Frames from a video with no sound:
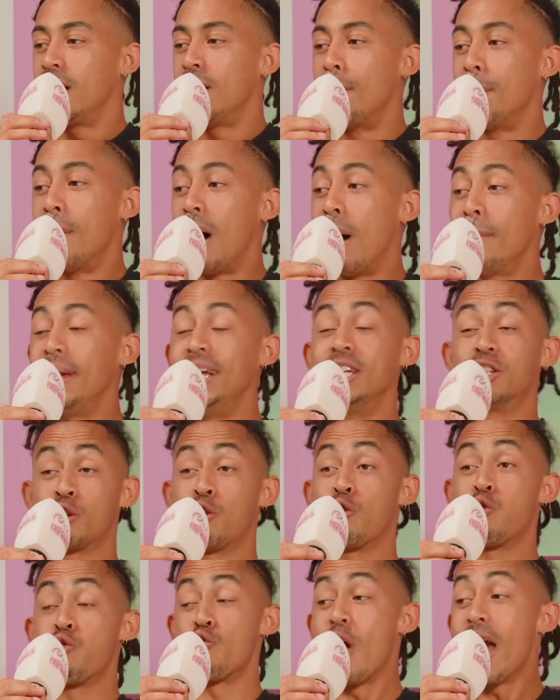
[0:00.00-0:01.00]
Mummy's
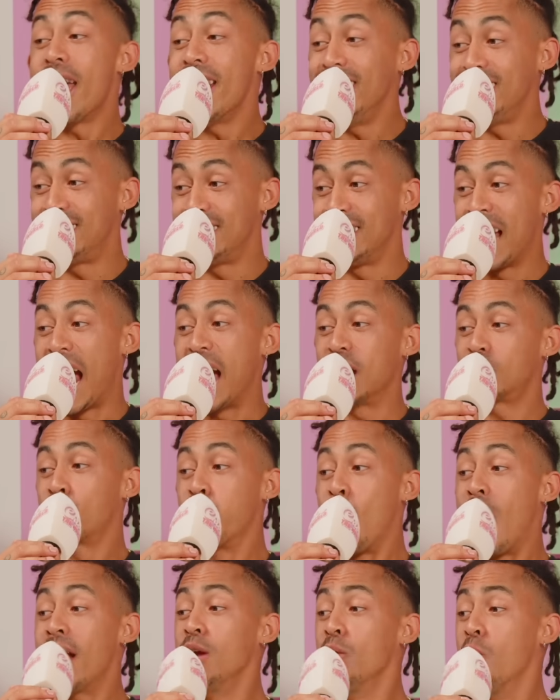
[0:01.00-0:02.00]
crazy at
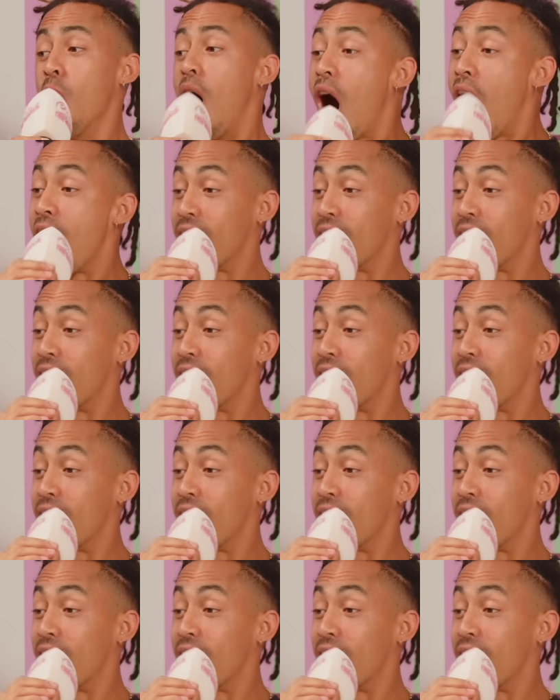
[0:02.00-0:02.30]
21.